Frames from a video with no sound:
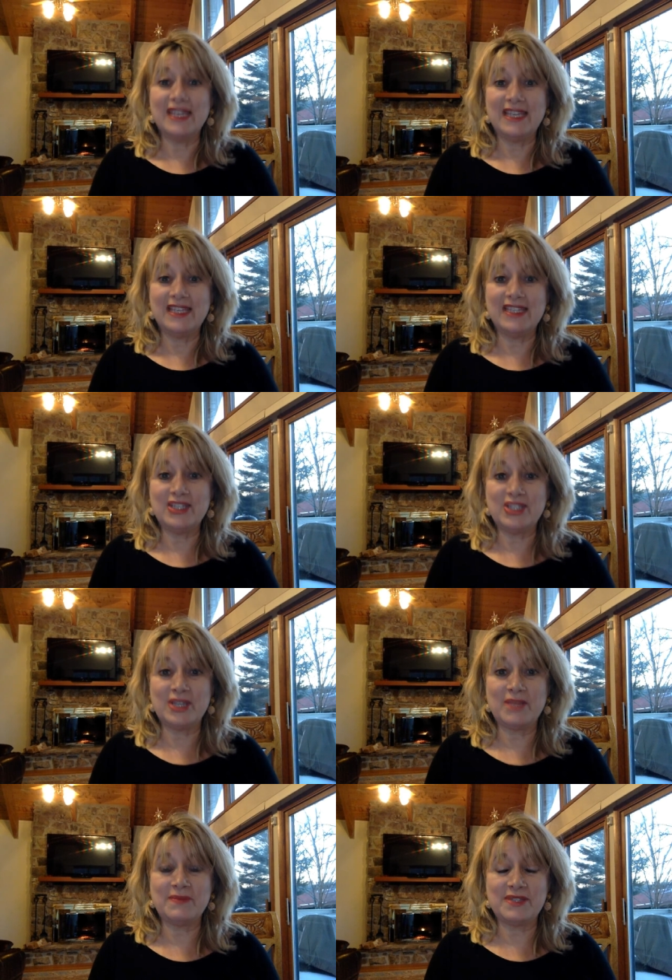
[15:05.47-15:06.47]
hidden
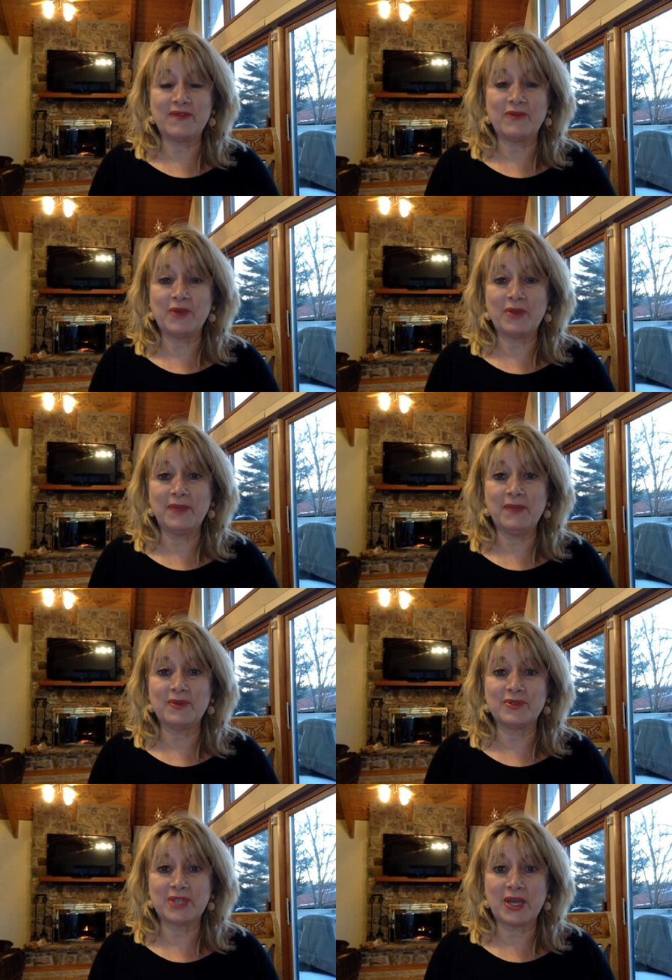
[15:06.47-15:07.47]
gems of where people
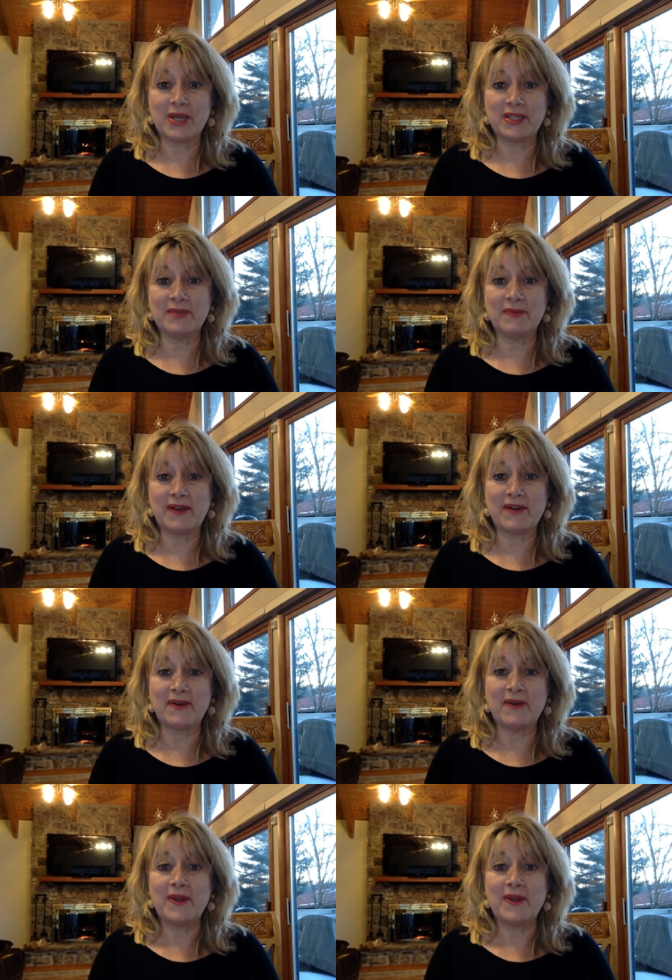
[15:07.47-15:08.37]
are talking about